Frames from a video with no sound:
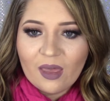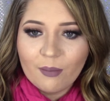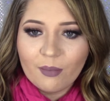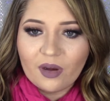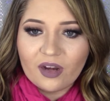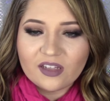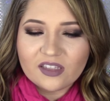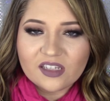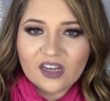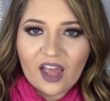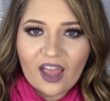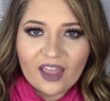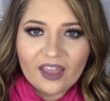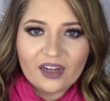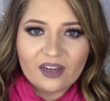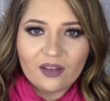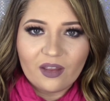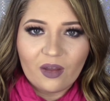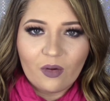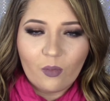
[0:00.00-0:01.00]
but it's not
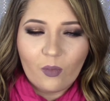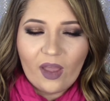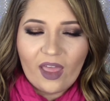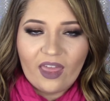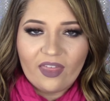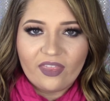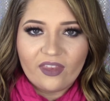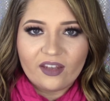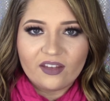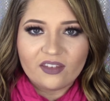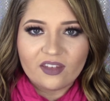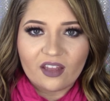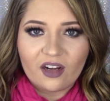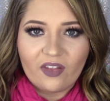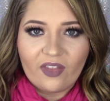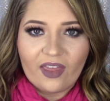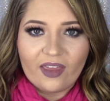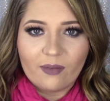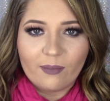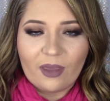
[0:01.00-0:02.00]
in a way that's
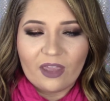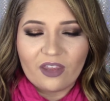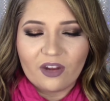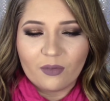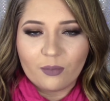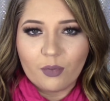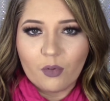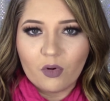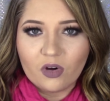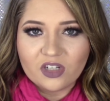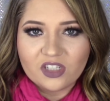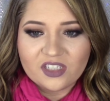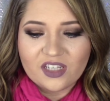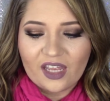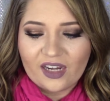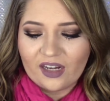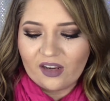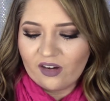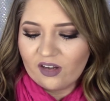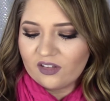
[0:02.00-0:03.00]
gonna like make your pores
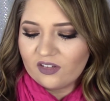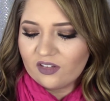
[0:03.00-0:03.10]
stand out.